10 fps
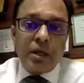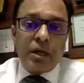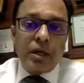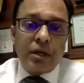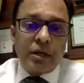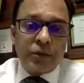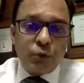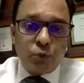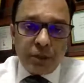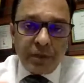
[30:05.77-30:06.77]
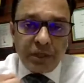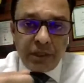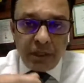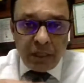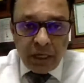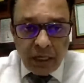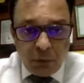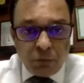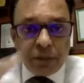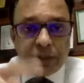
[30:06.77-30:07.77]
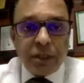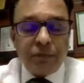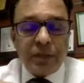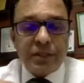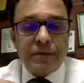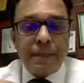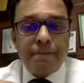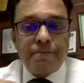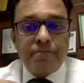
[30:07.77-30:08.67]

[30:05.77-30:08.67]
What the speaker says: a suture material around the cervix